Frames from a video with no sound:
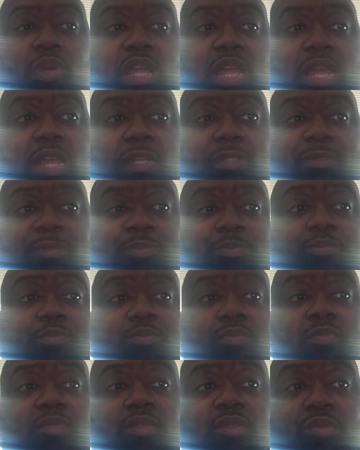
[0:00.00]
that,
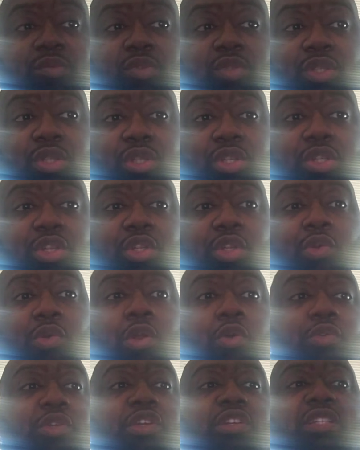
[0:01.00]
you know you're